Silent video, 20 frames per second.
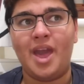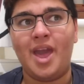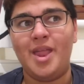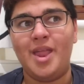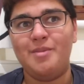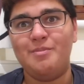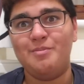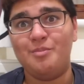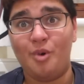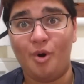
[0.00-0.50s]

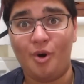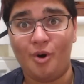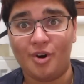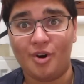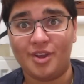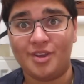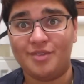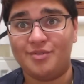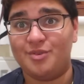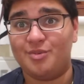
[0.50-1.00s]
and more
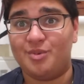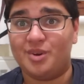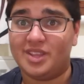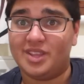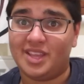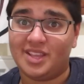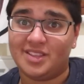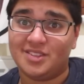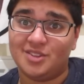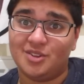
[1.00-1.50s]
if you want to
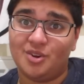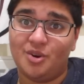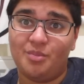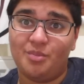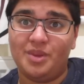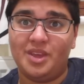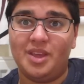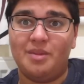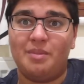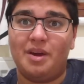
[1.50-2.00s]
get to know
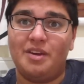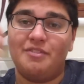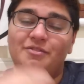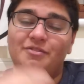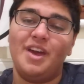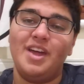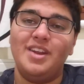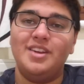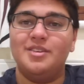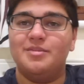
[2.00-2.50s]
me and my
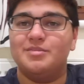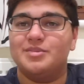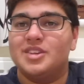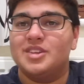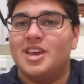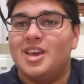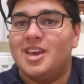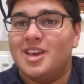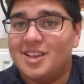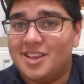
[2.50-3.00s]
fandoms.
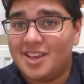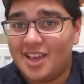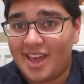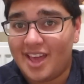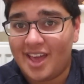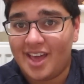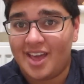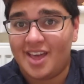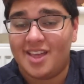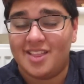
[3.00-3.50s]

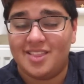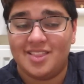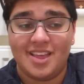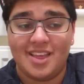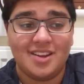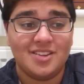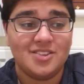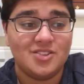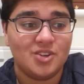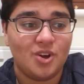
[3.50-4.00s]
And
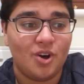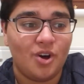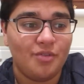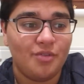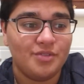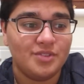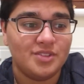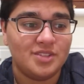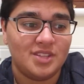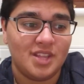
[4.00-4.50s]
that is all
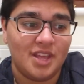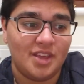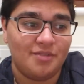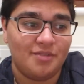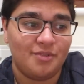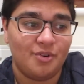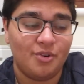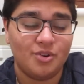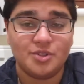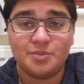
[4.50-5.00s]
for today,
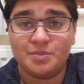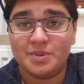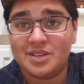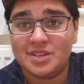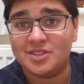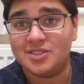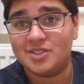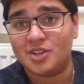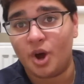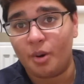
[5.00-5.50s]
folks.
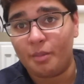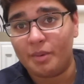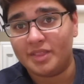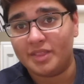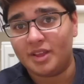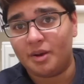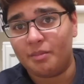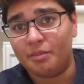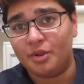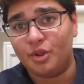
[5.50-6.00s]
Please comment
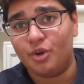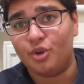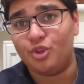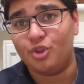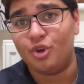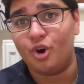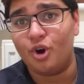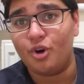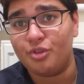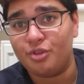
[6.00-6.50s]
down below
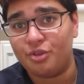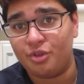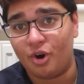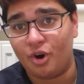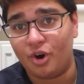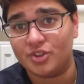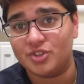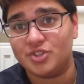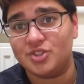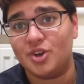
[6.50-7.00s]
your
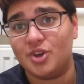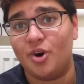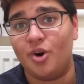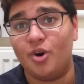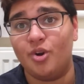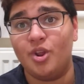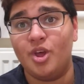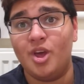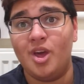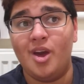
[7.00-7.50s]
thoughts
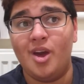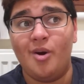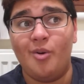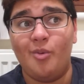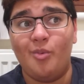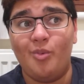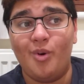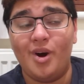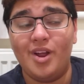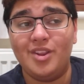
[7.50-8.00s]
on
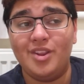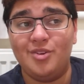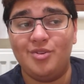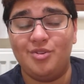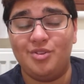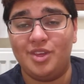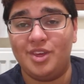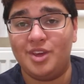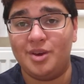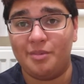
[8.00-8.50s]
what you
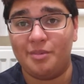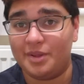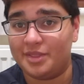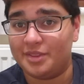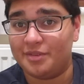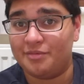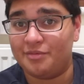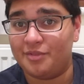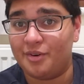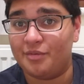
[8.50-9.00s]
think about
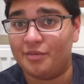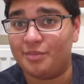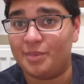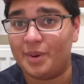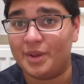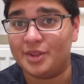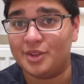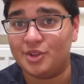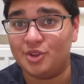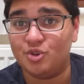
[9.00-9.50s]

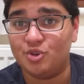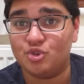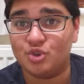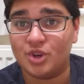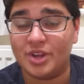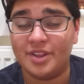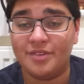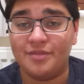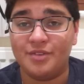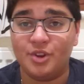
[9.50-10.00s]
the new
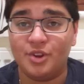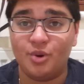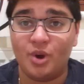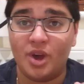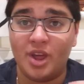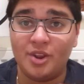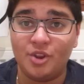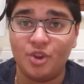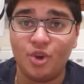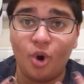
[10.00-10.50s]
trailer video
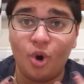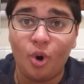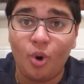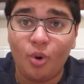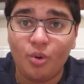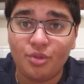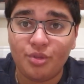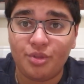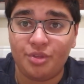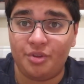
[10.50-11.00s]
and your
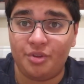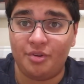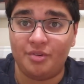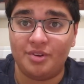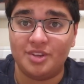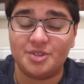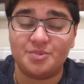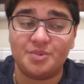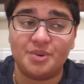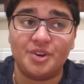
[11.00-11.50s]
own
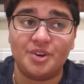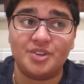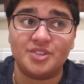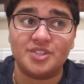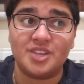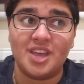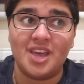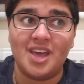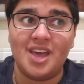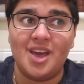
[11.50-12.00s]
theories,
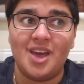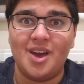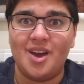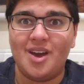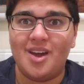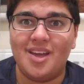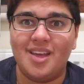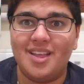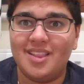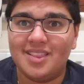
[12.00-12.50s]
because
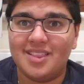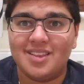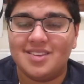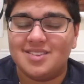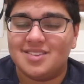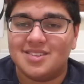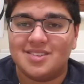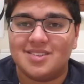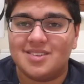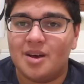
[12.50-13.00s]

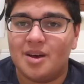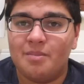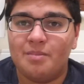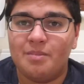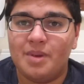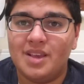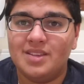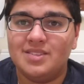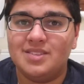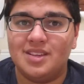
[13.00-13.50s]
this is
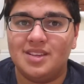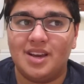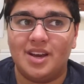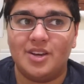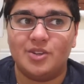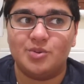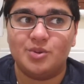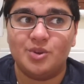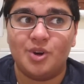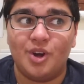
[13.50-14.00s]
amazing,
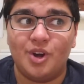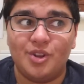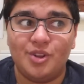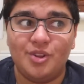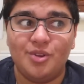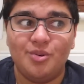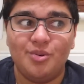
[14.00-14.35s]
guys. We got a